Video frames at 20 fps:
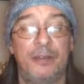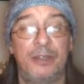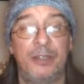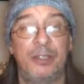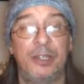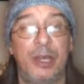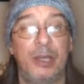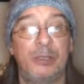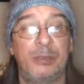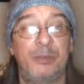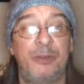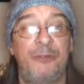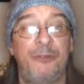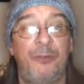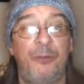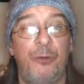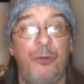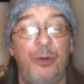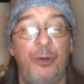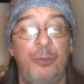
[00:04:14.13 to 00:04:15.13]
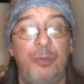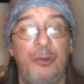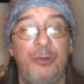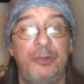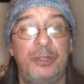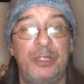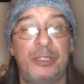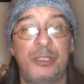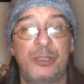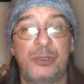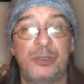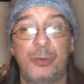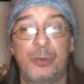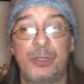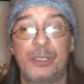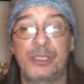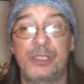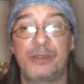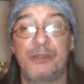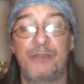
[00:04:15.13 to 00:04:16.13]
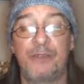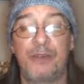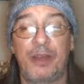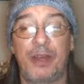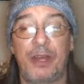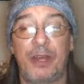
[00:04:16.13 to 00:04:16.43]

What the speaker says: the times before about these stories of